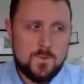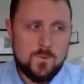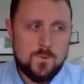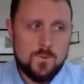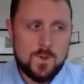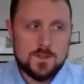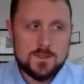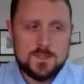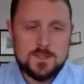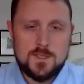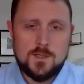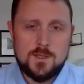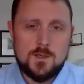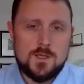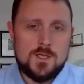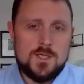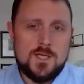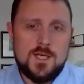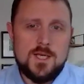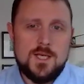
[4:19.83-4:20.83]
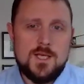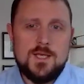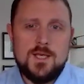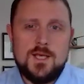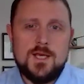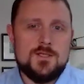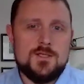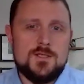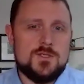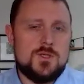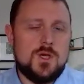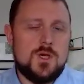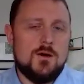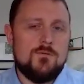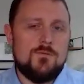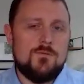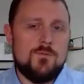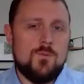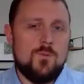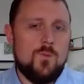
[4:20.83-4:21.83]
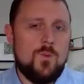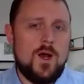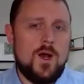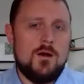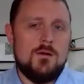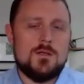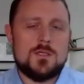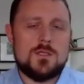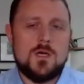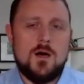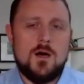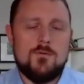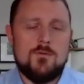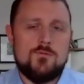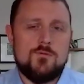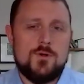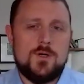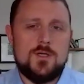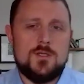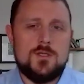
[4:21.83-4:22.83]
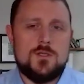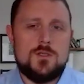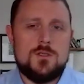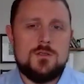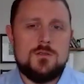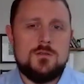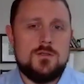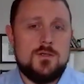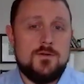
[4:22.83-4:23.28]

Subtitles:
What else is there? Where is coverage